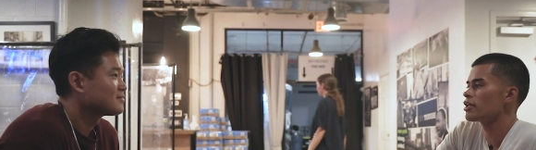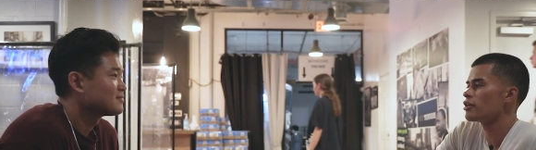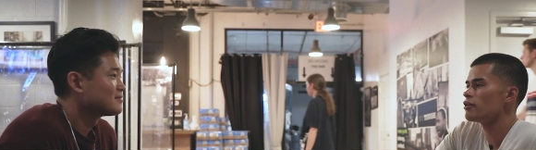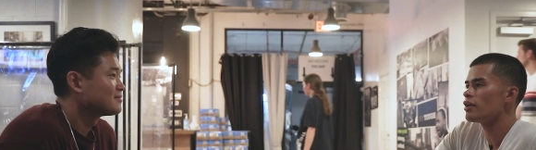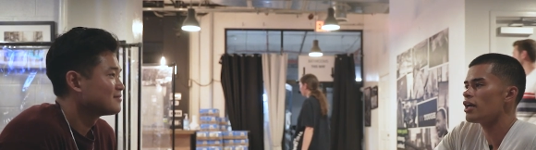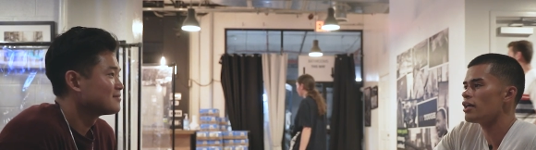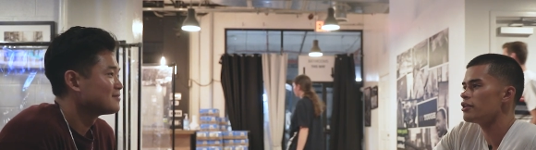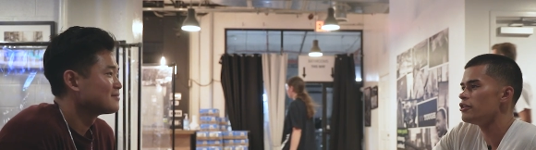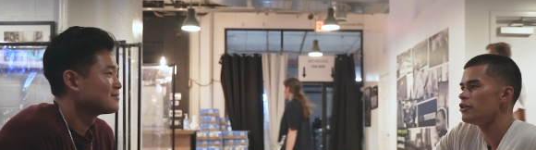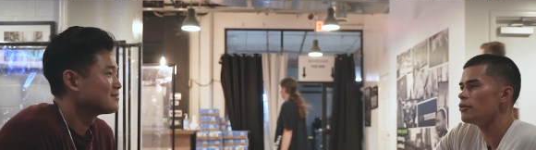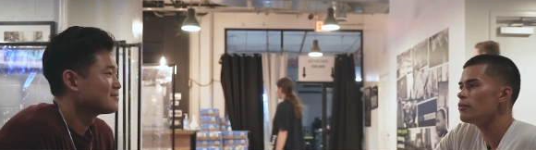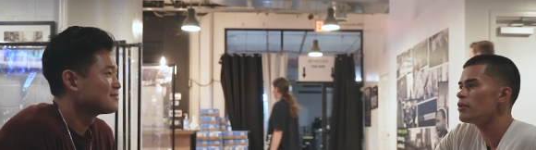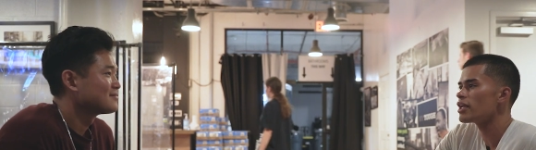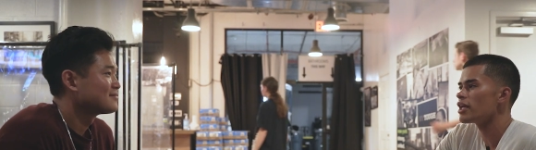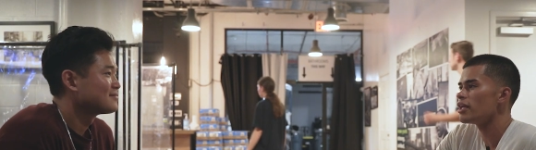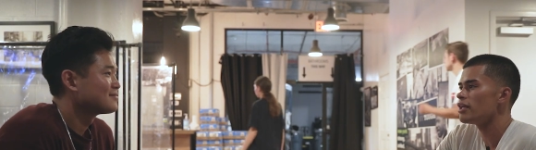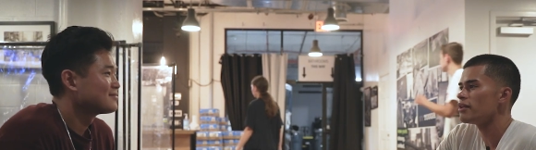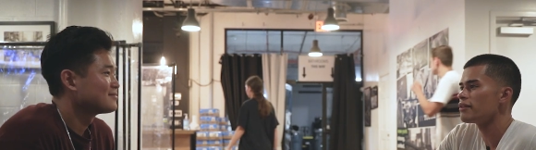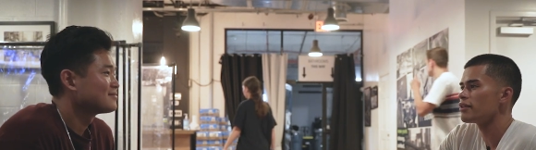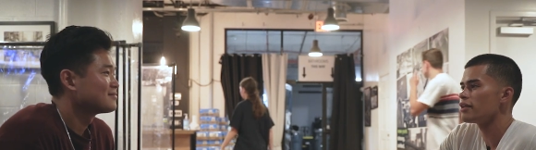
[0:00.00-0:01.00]
Speaker 1: Like you're not
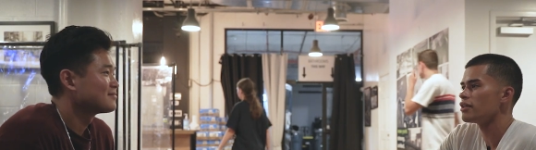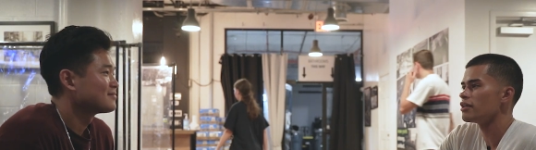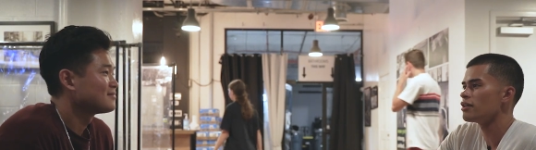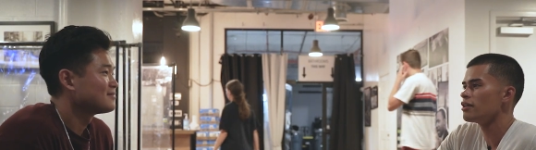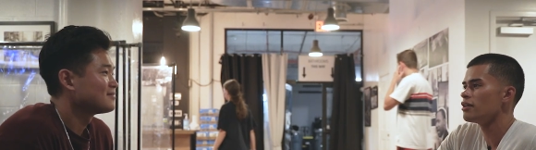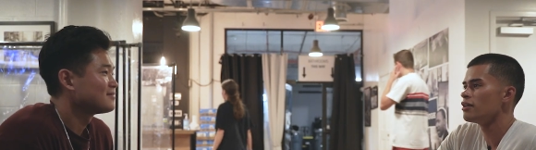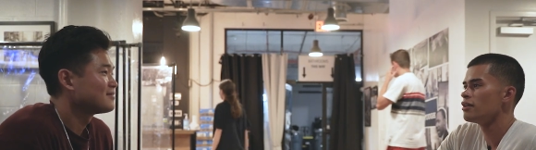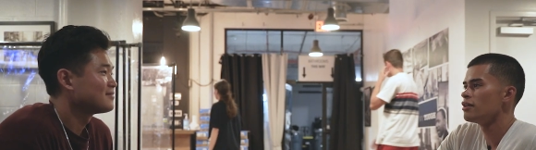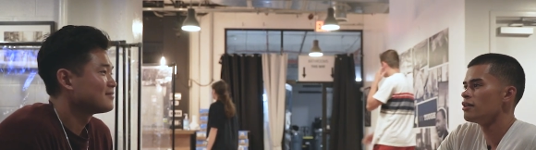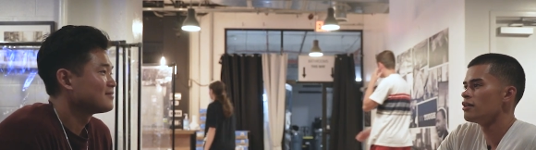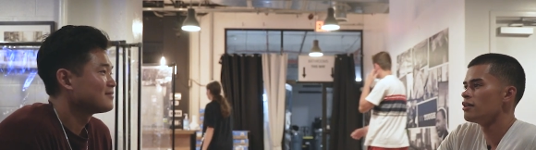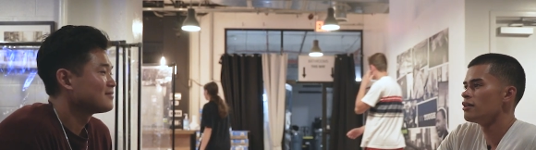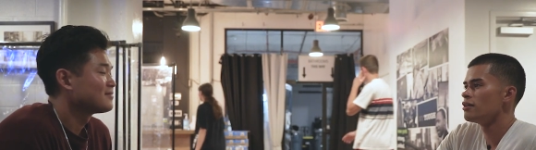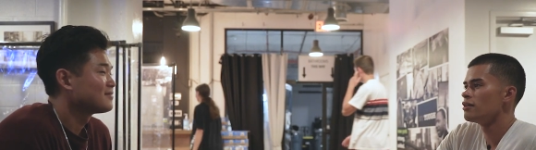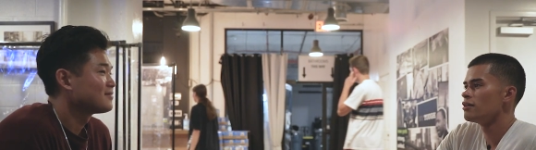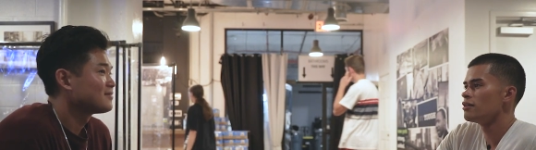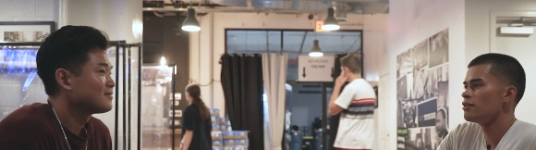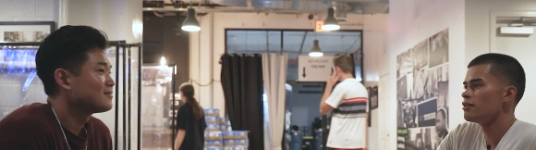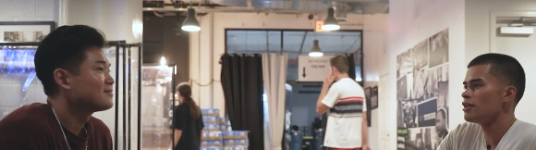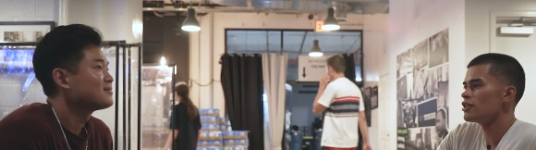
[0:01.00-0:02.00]
doing anything.
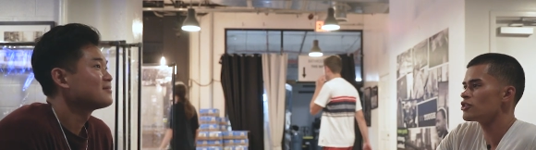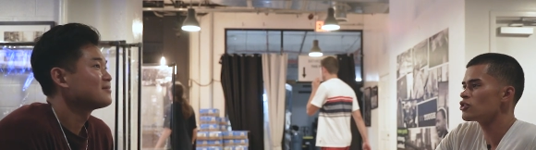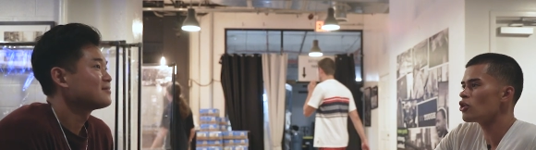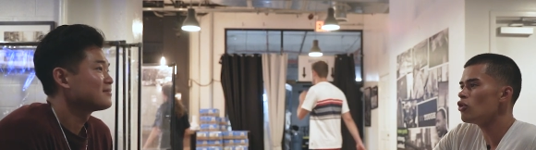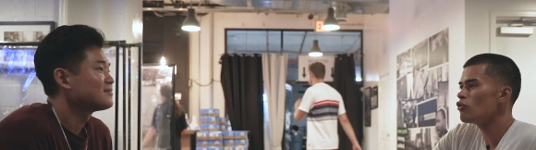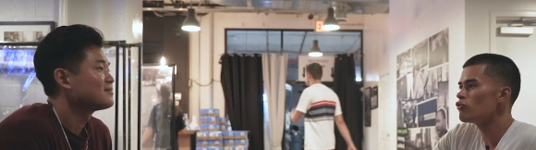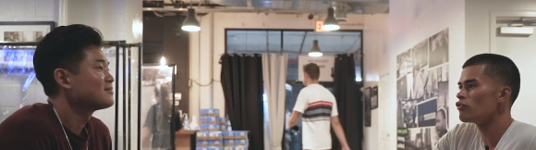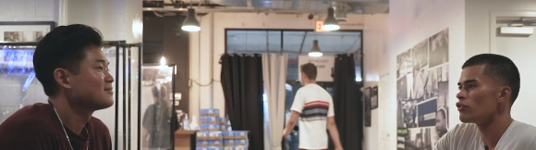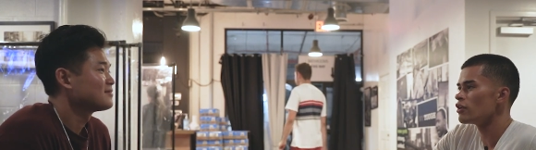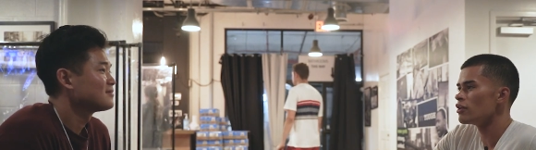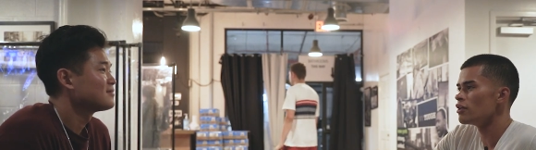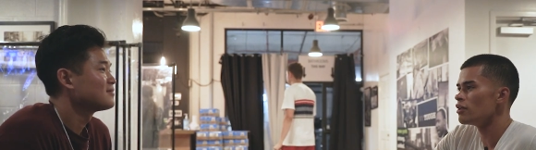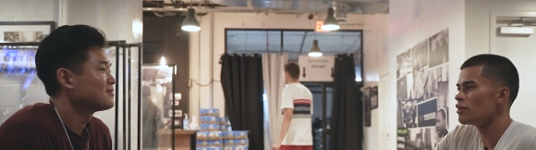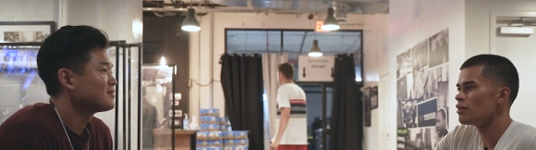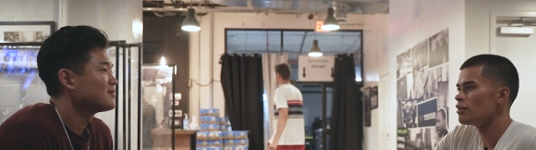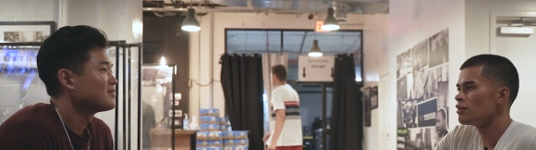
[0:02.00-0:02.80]
It's over.